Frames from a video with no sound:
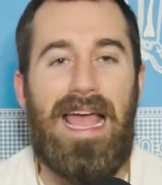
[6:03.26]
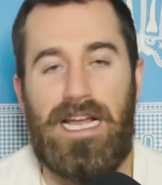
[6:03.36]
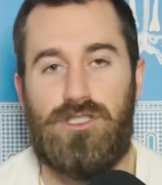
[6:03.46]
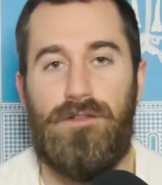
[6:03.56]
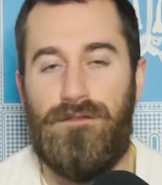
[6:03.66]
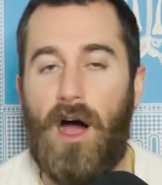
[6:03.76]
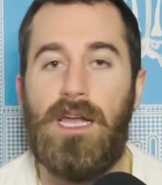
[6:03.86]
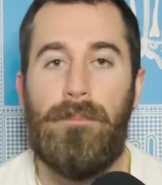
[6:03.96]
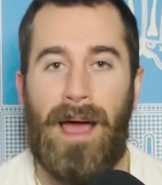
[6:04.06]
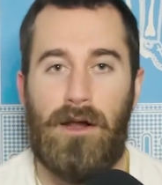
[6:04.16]
it's a
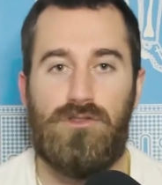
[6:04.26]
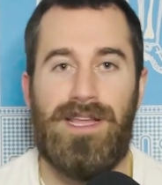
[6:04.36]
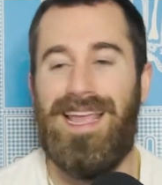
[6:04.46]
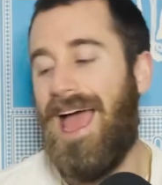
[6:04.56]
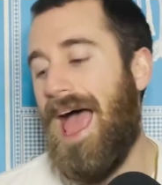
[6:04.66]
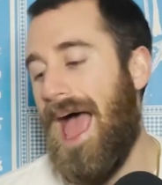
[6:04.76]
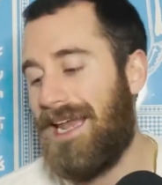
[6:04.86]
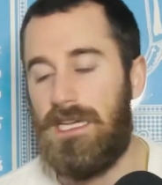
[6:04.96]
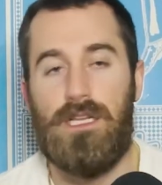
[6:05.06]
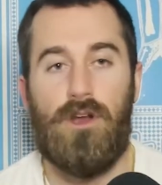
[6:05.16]
fucking penalty. And
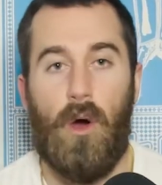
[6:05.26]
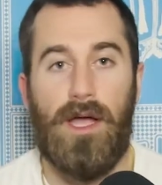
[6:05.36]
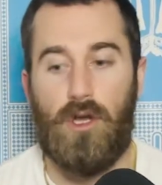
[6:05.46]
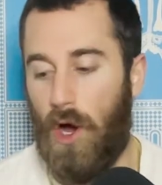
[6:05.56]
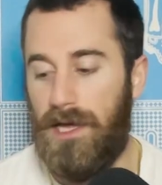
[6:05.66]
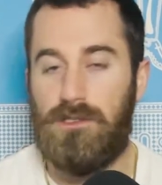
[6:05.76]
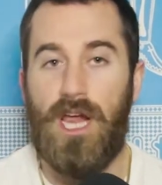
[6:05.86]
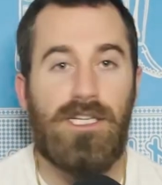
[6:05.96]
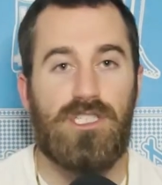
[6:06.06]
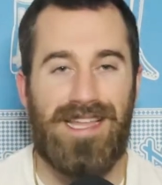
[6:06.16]
it
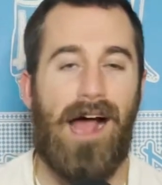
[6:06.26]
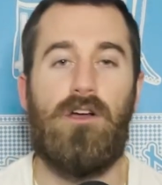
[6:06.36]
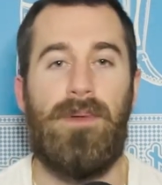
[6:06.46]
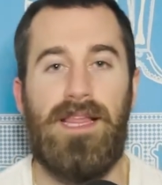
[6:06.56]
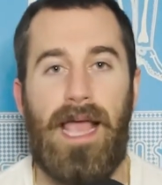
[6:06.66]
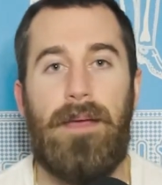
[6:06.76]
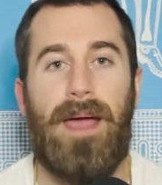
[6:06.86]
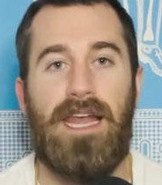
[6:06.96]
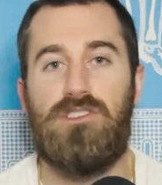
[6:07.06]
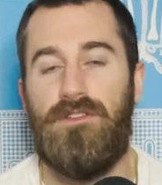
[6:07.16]
changes the outcome of the game.
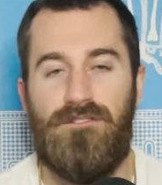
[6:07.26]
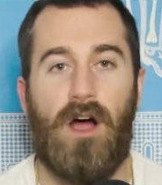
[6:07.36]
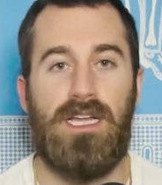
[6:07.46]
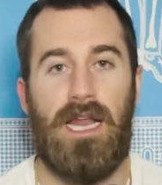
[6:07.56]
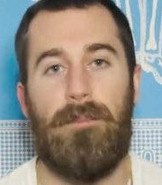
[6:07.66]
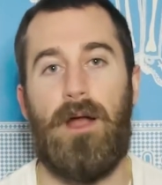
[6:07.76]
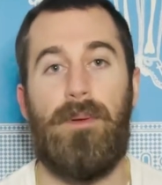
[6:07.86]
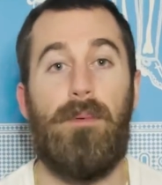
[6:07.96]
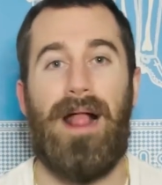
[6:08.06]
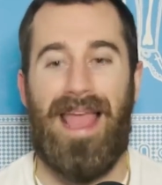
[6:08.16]
And it's a fucking nightmare.
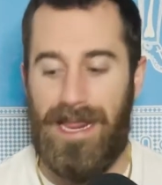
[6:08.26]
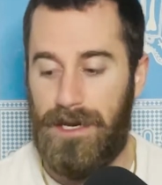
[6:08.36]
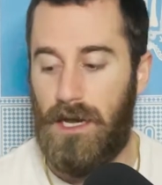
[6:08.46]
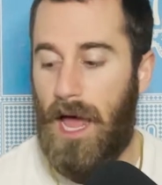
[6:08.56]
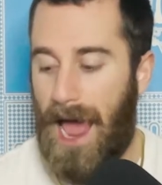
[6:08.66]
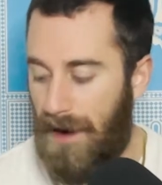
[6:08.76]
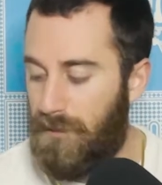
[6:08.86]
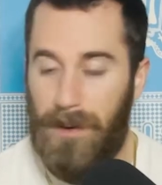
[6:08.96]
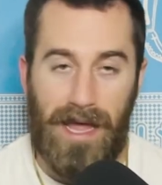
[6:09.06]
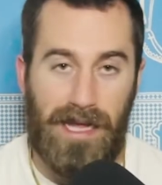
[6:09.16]
People hate it.
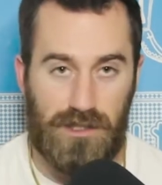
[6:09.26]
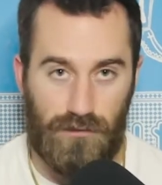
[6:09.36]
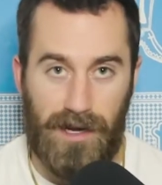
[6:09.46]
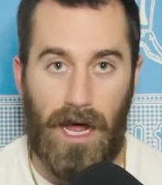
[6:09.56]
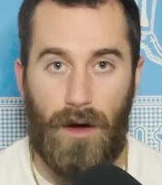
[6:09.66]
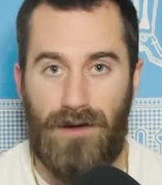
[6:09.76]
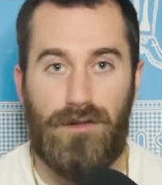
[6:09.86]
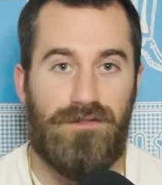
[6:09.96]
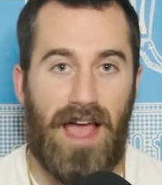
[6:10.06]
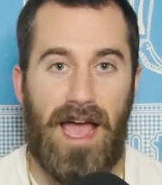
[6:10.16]
Everybody hates it right now. Every
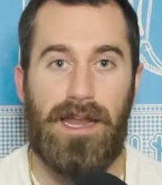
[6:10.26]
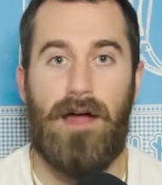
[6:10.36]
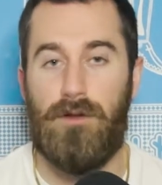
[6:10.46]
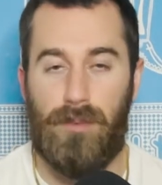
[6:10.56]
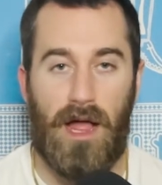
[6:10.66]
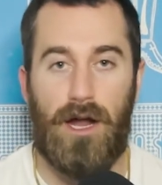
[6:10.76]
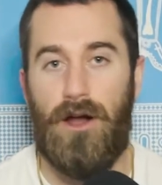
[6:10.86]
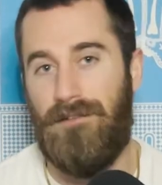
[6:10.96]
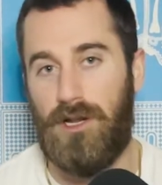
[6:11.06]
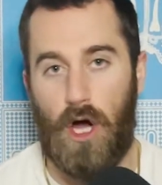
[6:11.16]
fan, every player,
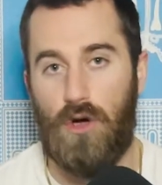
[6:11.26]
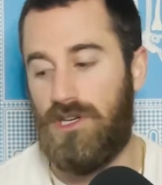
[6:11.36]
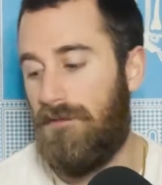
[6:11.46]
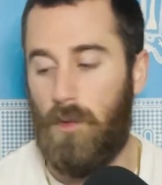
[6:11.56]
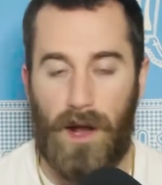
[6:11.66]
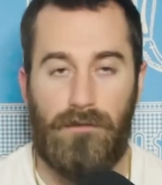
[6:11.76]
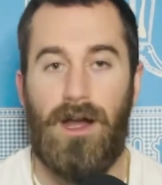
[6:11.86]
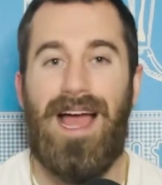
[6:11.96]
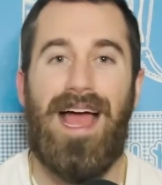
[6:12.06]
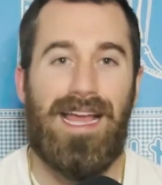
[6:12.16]
every coach, every whatever
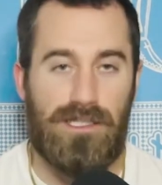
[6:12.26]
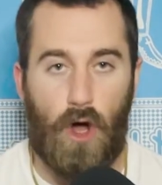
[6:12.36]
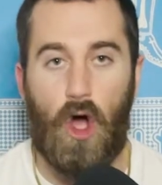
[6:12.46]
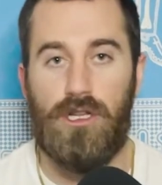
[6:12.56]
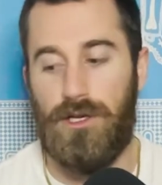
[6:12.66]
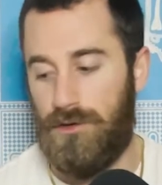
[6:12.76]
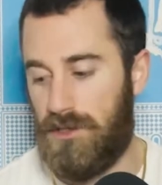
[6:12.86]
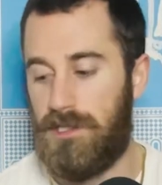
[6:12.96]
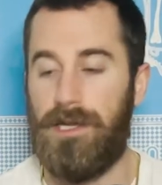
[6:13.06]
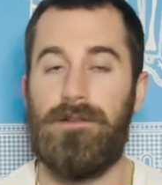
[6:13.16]
is all in
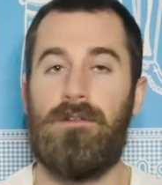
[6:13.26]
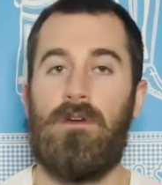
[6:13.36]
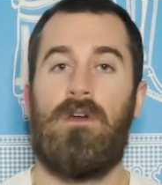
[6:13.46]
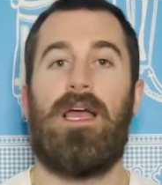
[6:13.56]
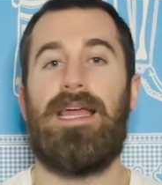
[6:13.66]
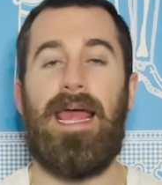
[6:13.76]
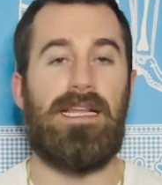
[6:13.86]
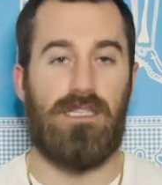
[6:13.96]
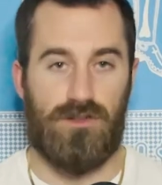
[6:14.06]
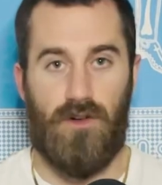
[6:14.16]
unison in
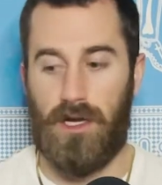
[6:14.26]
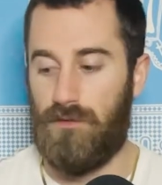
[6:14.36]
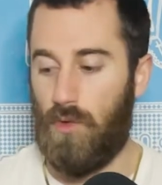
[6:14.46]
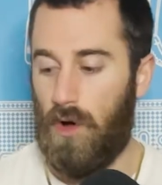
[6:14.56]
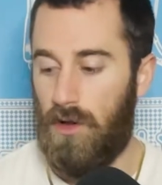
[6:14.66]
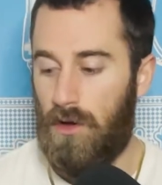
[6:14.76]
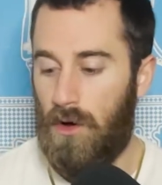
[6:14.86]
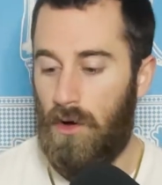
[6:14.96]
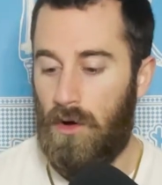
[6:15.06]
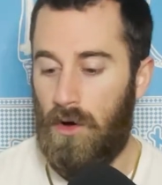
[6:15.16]
hating this fucking rule.
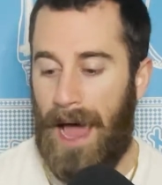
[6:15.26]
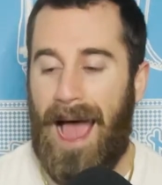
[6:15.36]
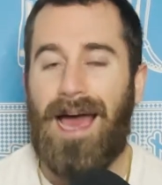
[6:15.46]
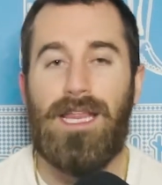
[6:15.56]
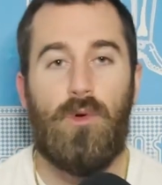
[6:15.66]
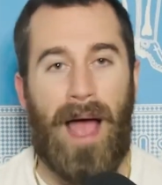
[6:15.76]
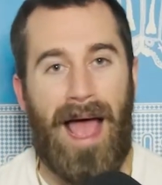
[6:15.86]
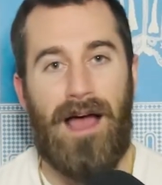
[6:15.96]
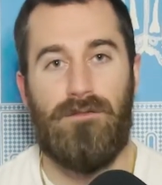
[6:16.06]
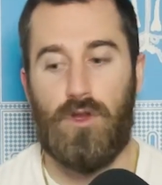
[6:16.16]
How do you
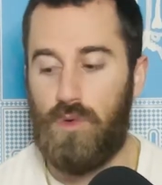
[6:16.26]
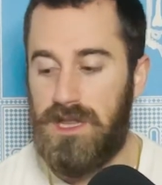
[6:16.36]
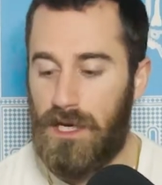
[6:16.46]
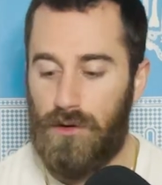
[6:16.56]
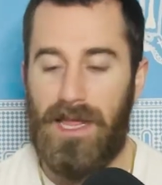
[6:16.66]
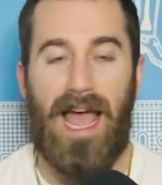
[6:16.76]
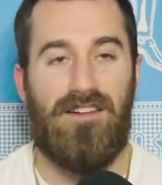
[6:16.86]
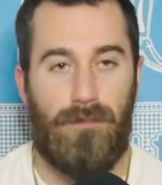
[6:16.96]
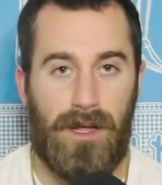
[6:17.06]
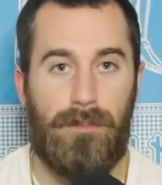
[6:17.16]
literally
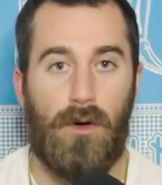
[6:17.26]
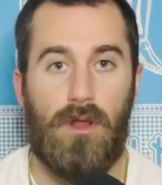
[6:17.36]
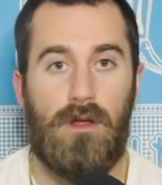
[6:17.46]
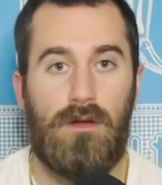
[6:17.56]
have people,